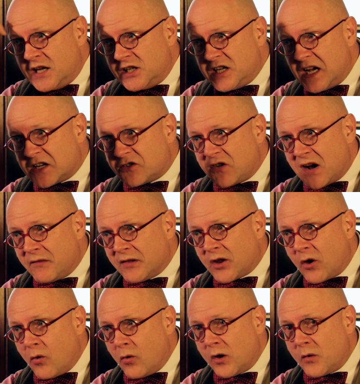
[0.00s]
She had
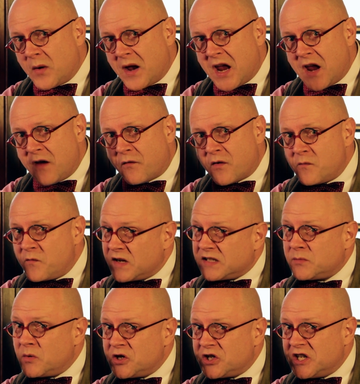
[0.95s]
traveled all the way from
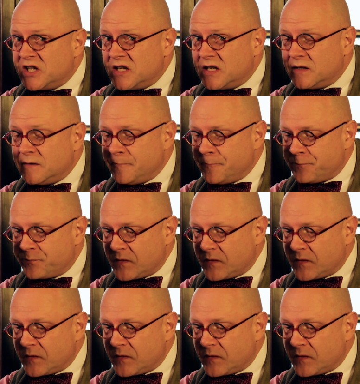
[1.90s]
West Virginia